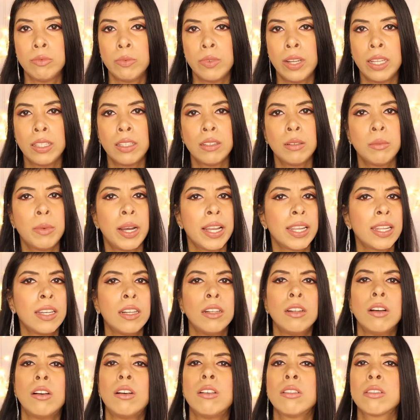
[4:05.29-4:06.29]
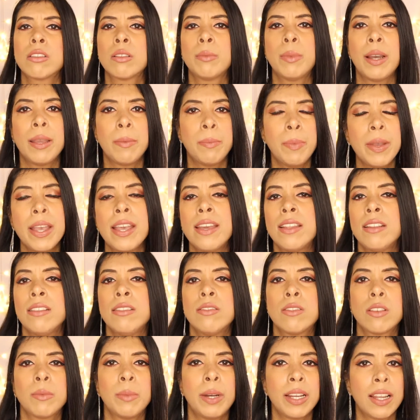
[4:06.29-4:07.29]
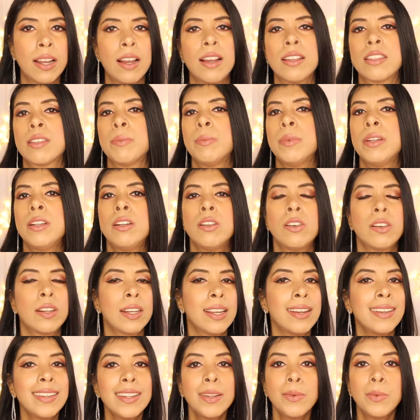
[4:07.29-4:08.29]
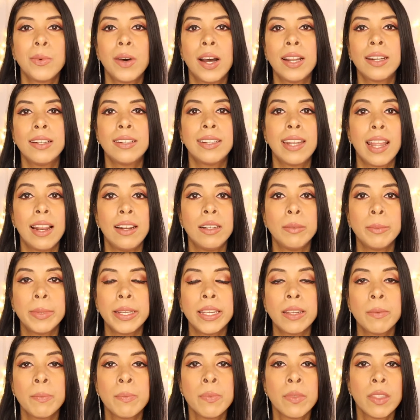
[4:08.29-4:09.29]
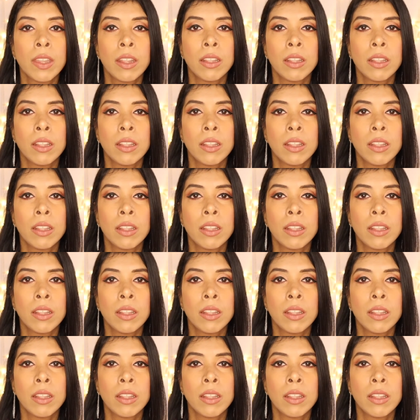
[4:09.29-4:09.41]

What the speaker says: whether my in-laws or my parents or my husband or anyone, tell me